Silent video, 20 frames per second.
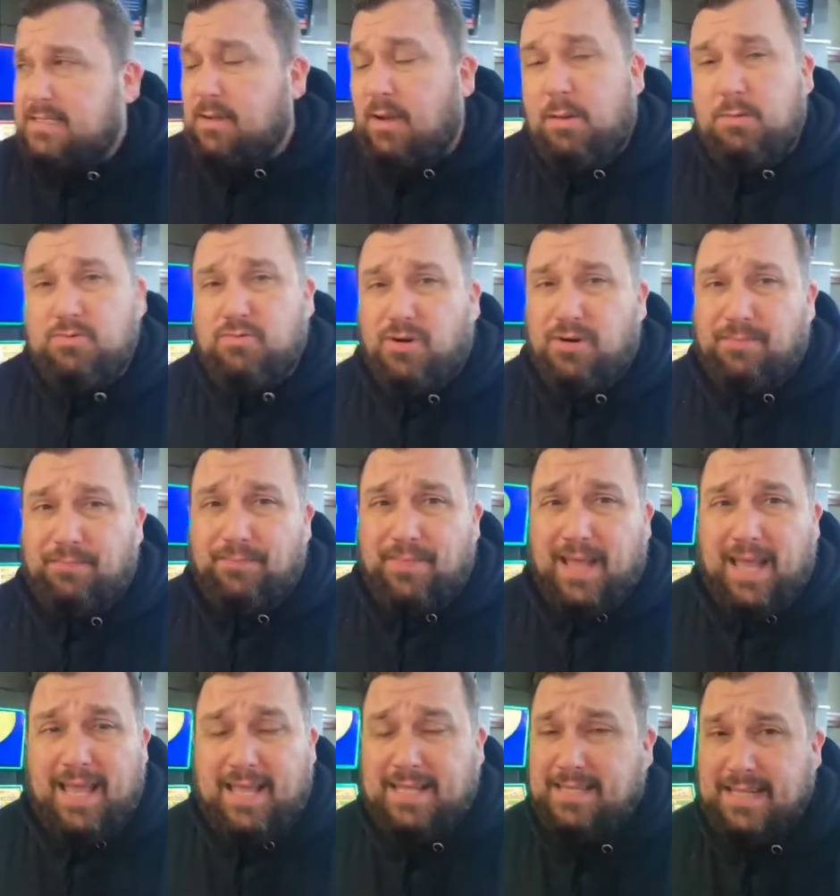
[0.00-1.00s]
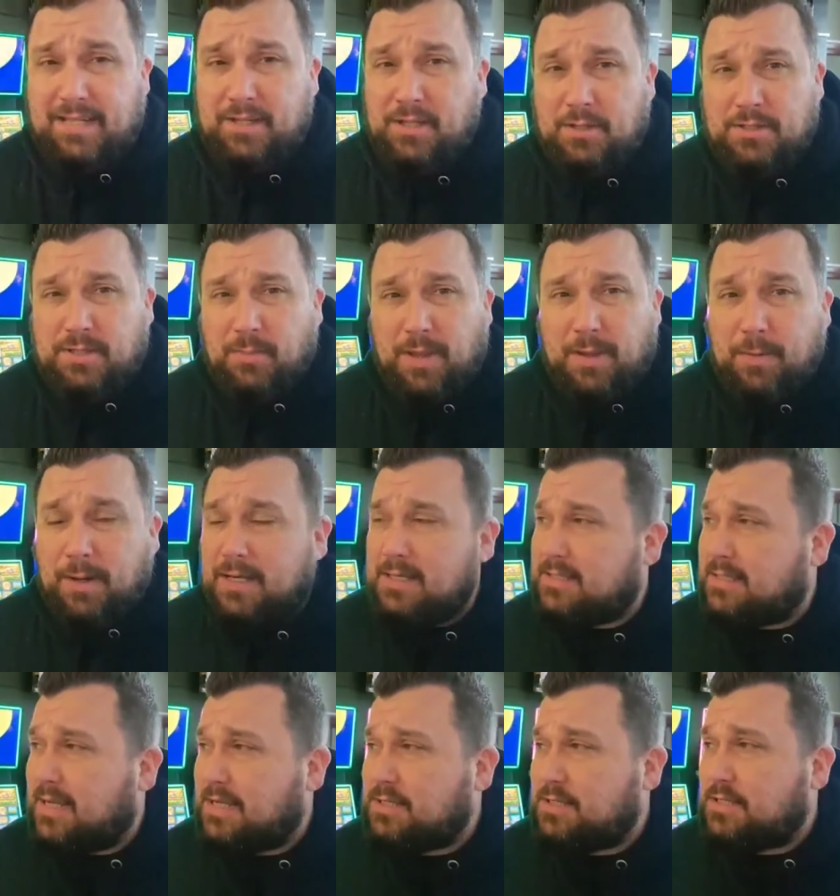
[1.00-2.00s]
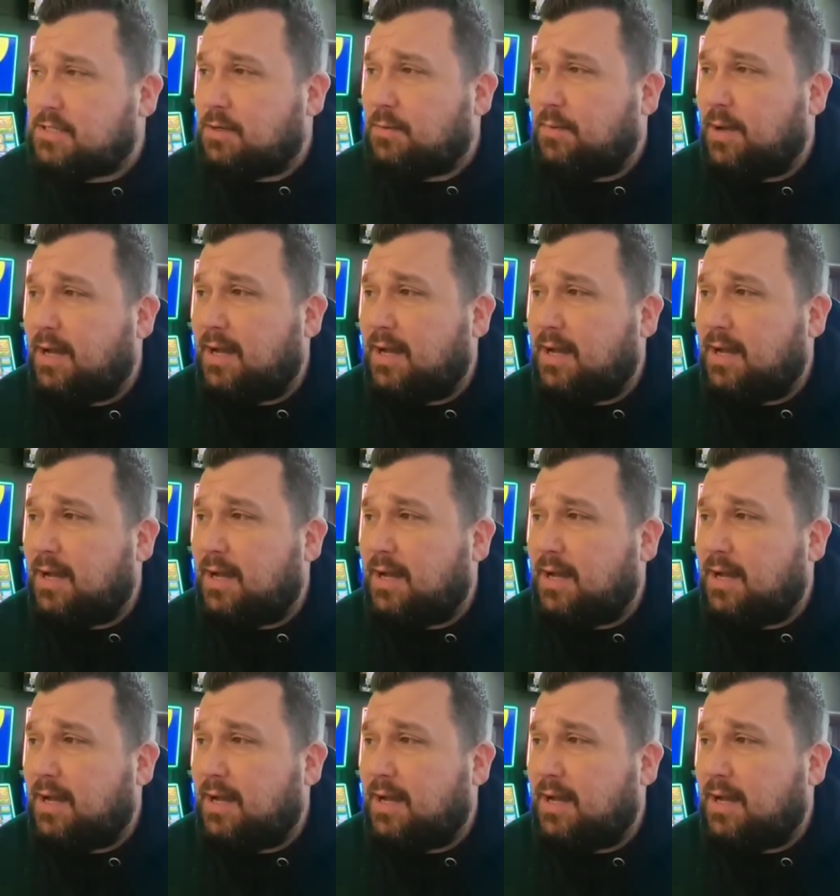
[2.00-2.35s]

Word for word: So I was wrong. It didn't used to be a police station itself.